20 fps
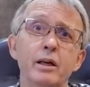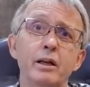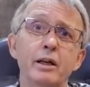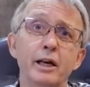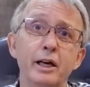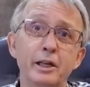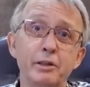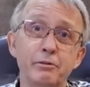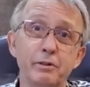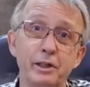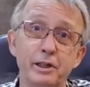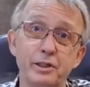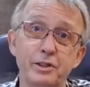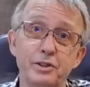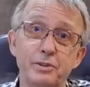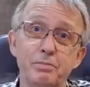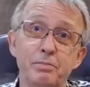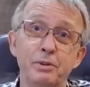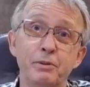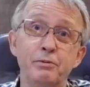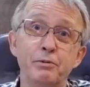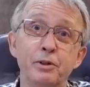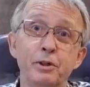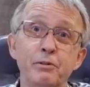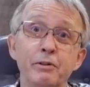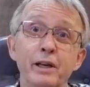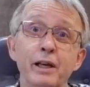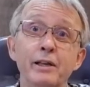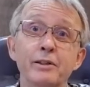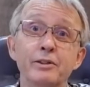Likewise, before
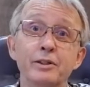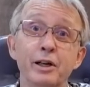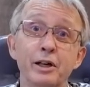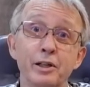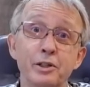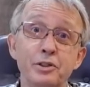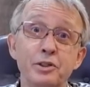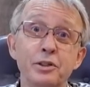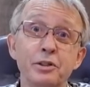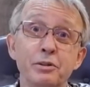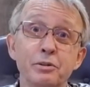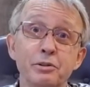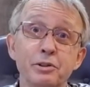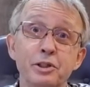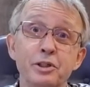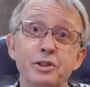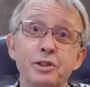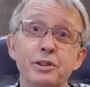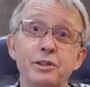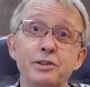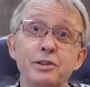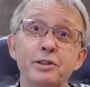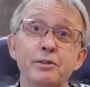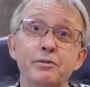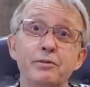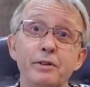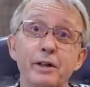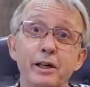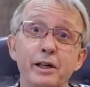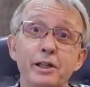we enter icing conditions in
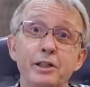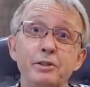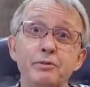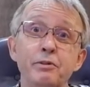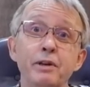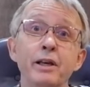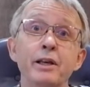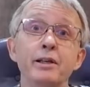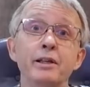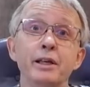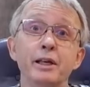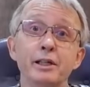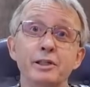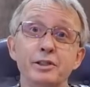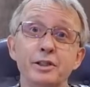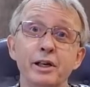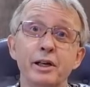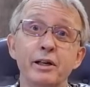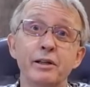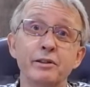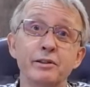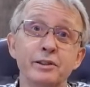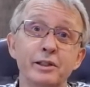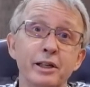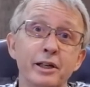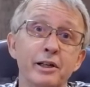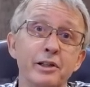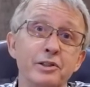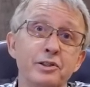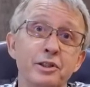flight, we engage the
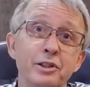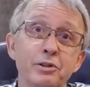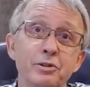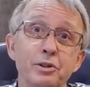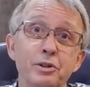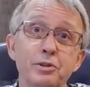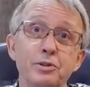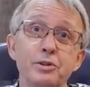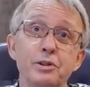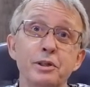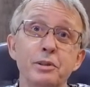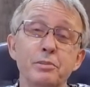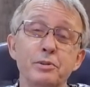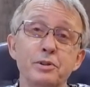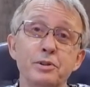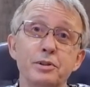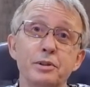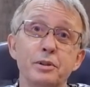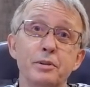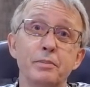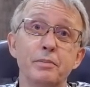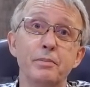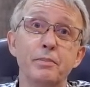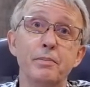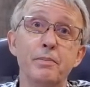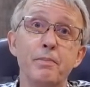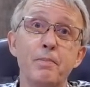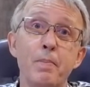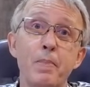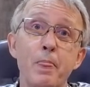anti-icing systems.
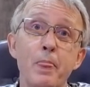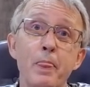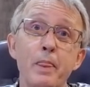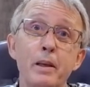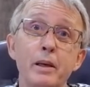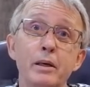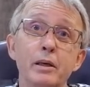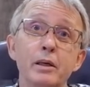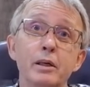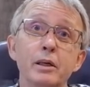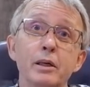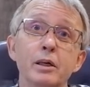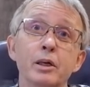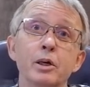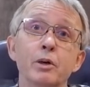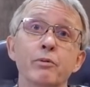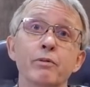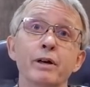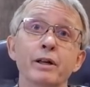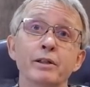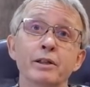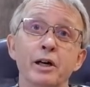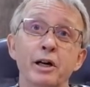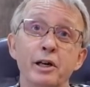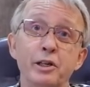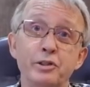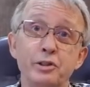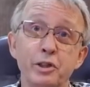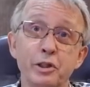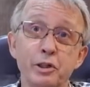When
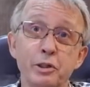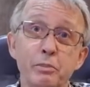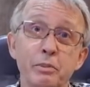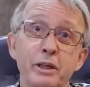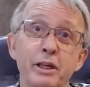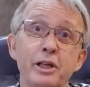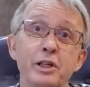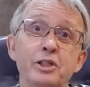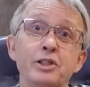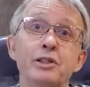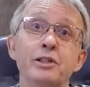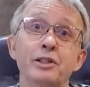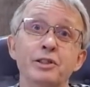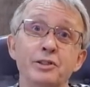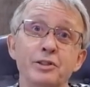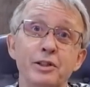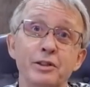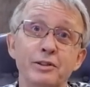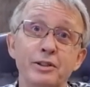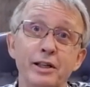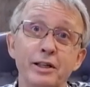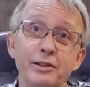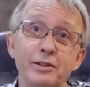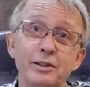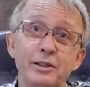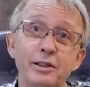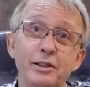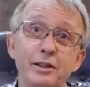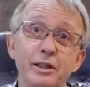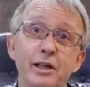ice accumulation is
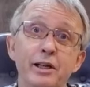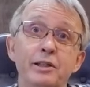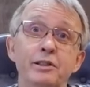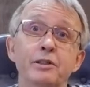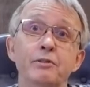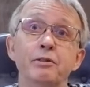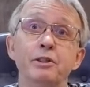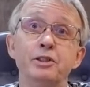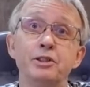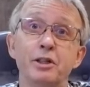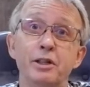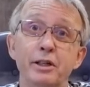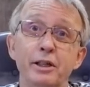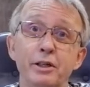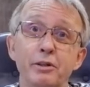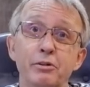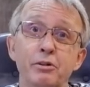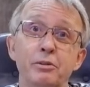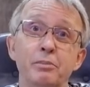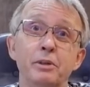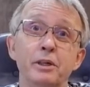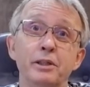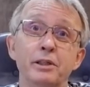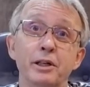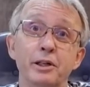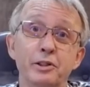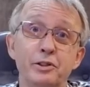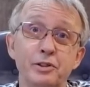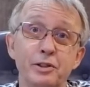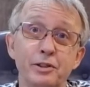detected, either visually or by the
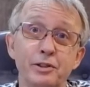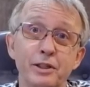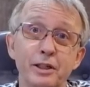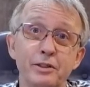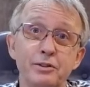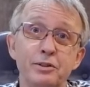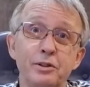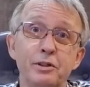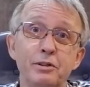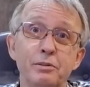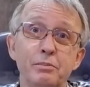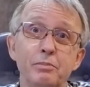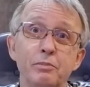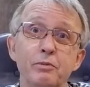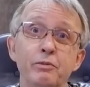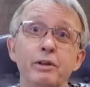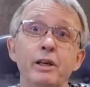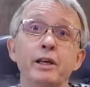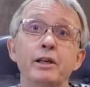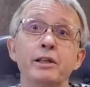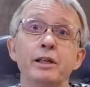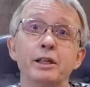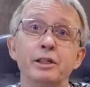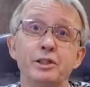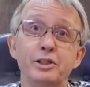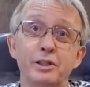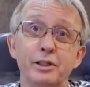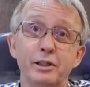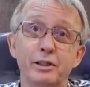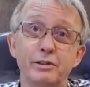ice detector, we
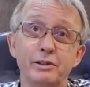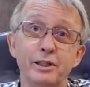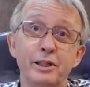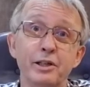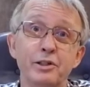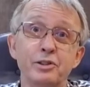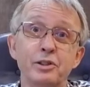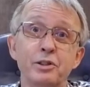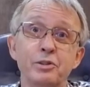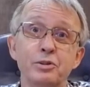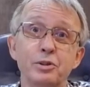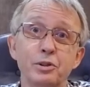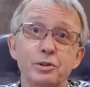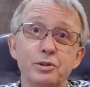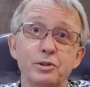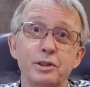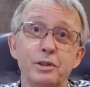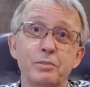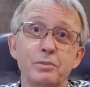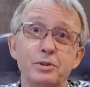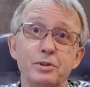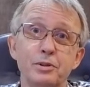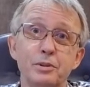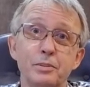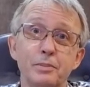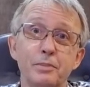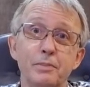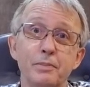engage the de-icing systems.